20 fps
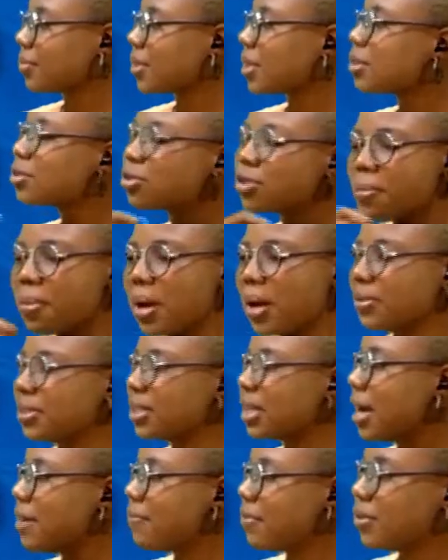Somehow
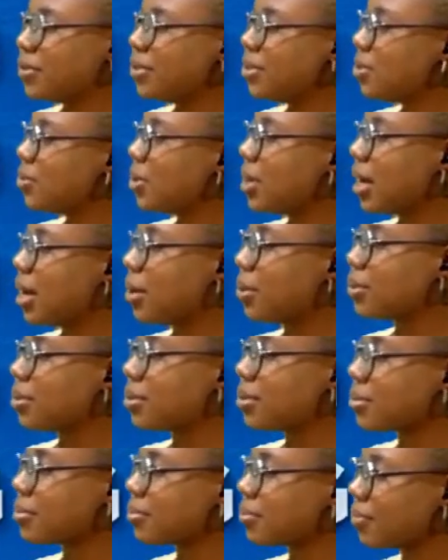the guy found his way
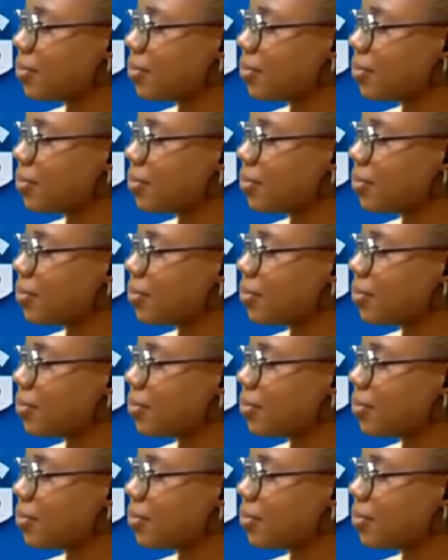out.